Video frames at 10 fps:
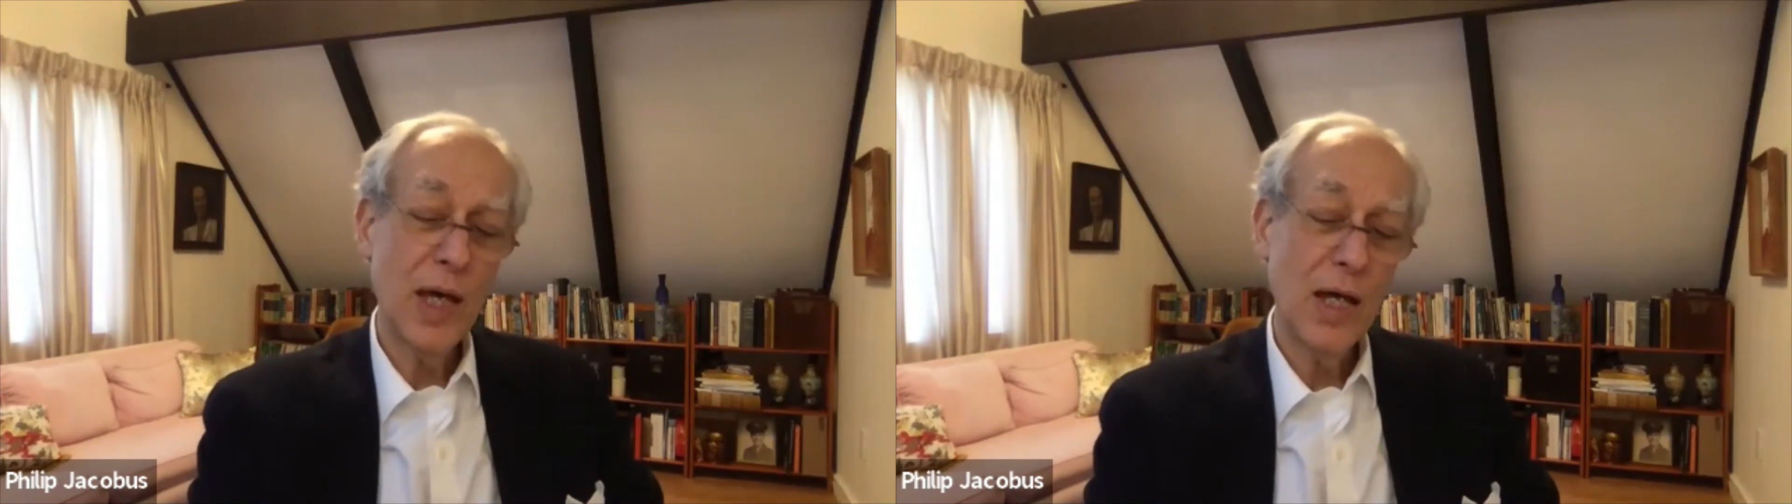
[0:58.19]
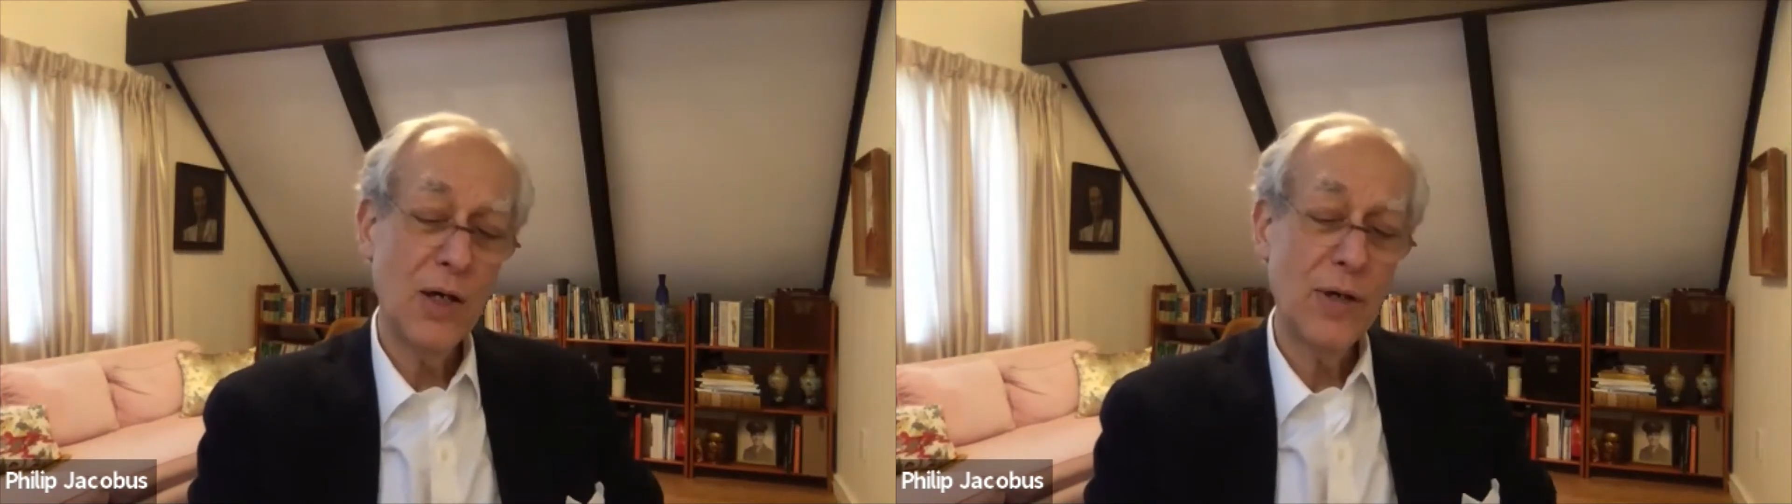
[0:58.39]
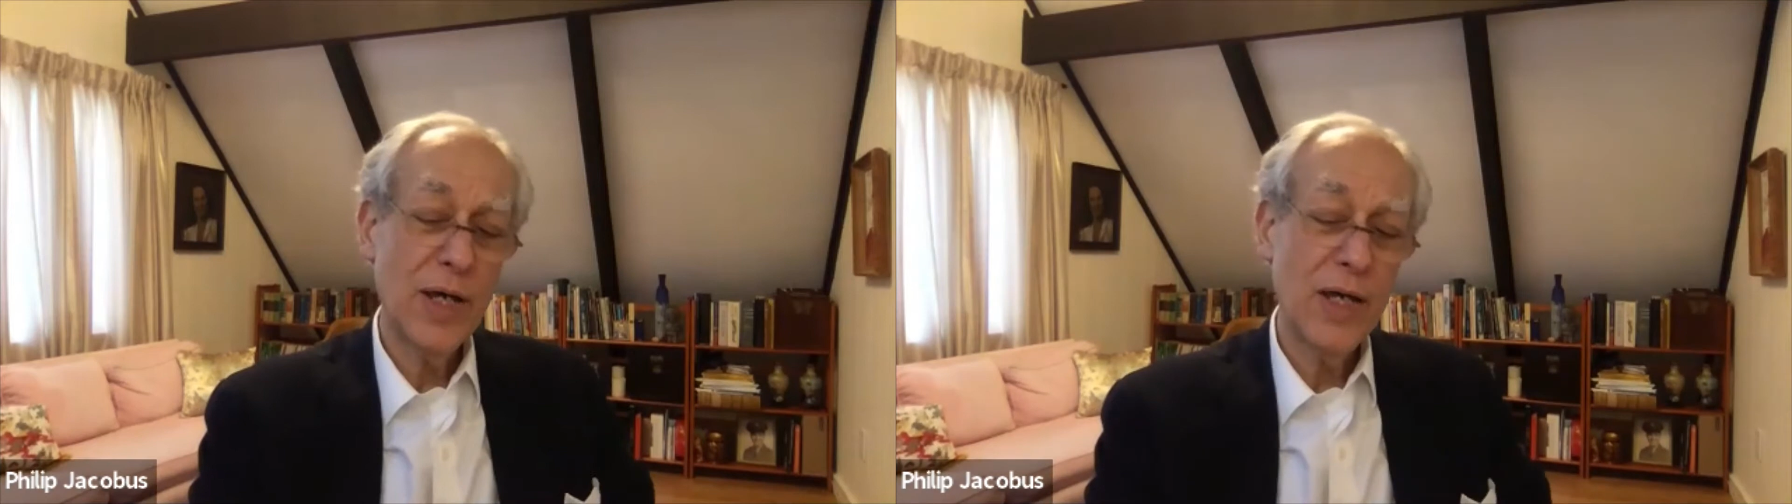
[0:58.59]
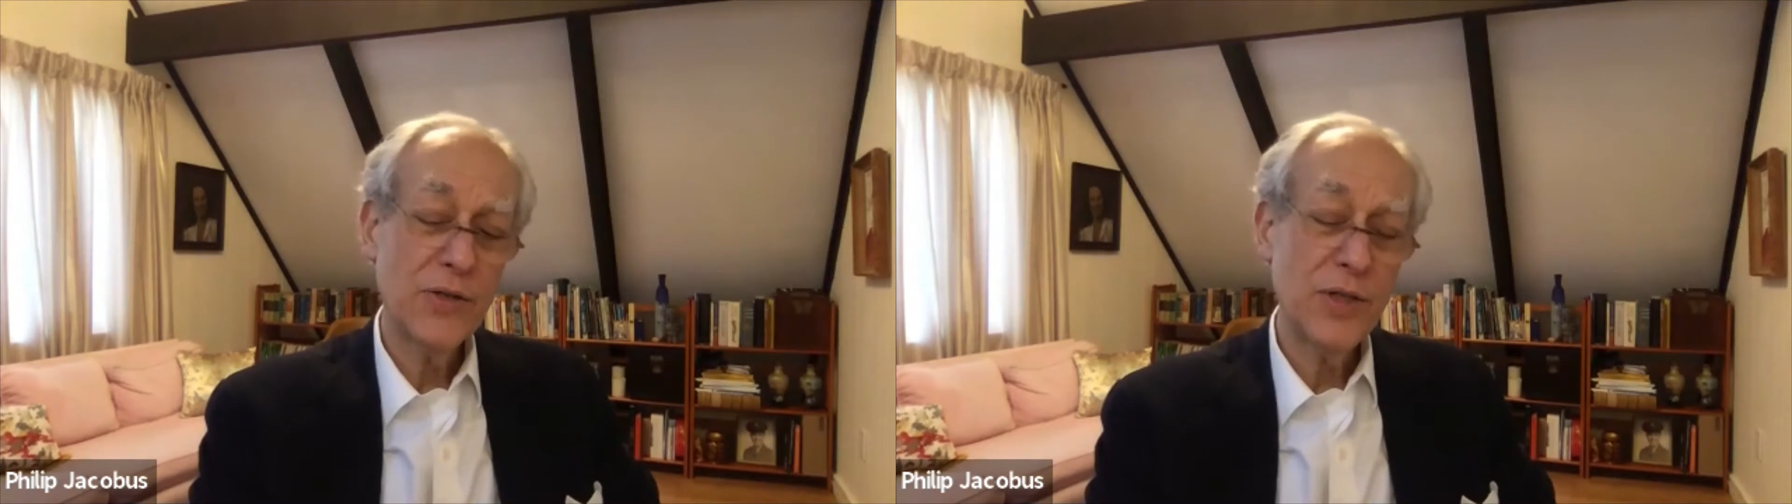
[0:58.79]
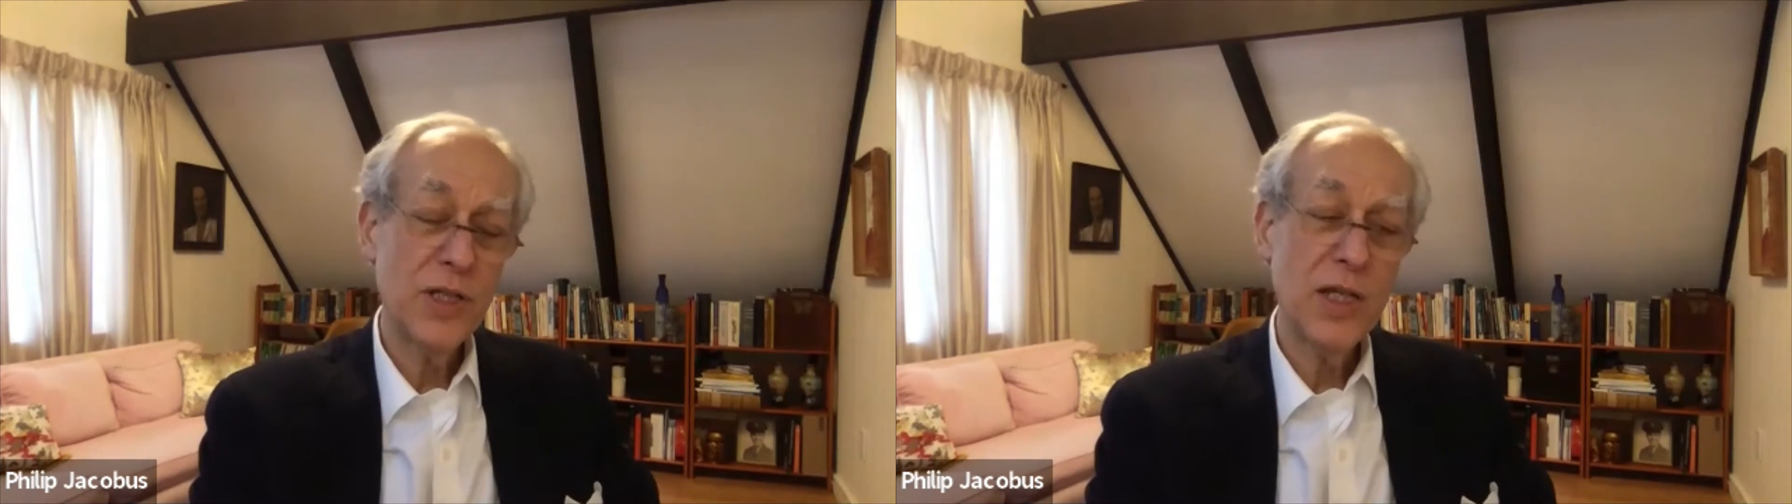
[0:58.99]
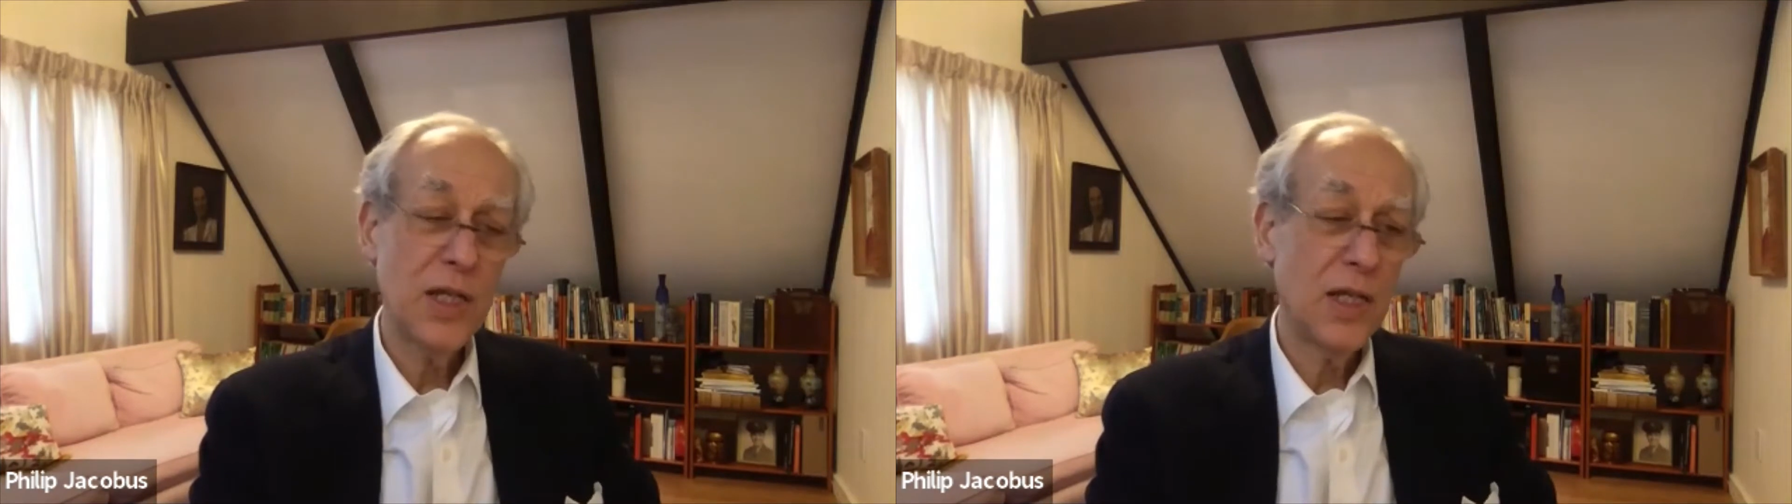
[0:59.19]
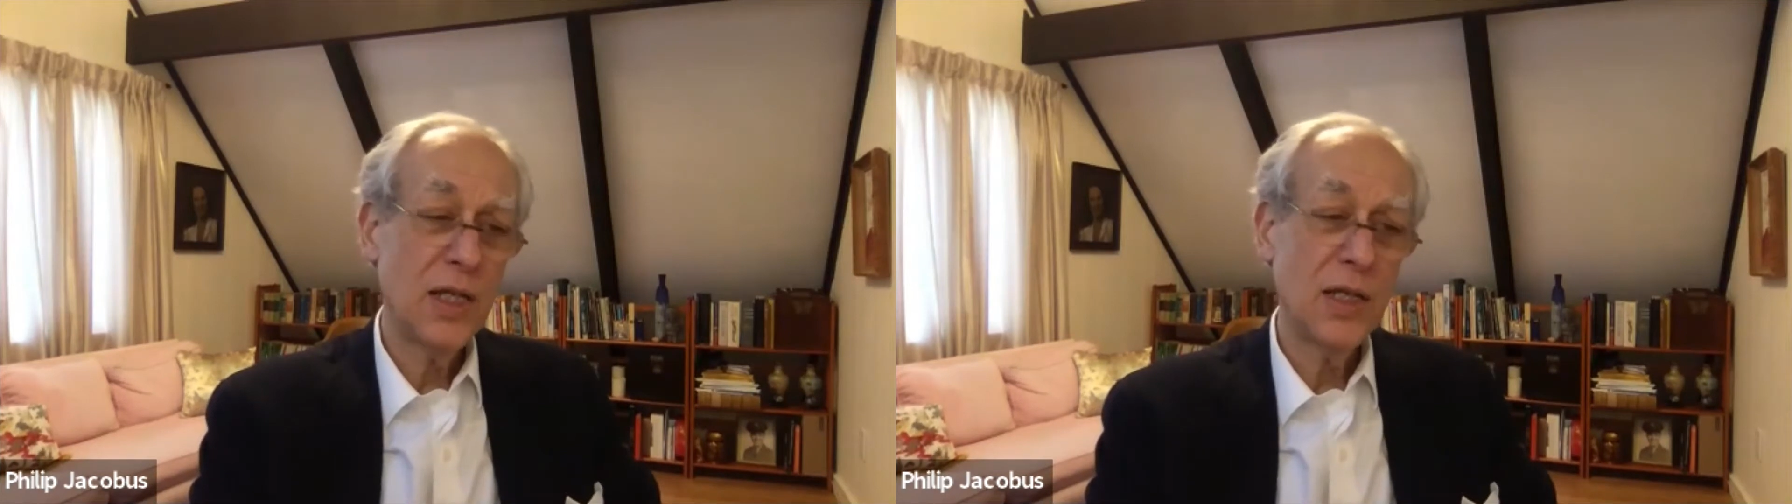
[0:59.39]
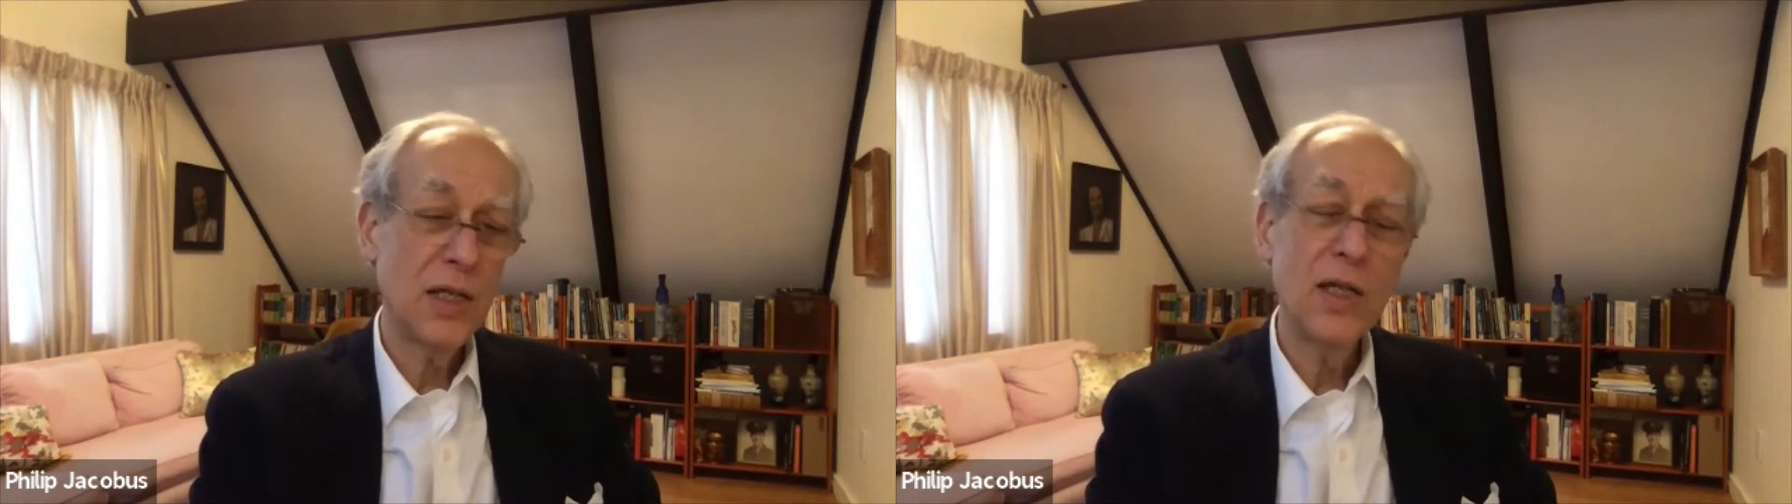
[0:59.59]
how has the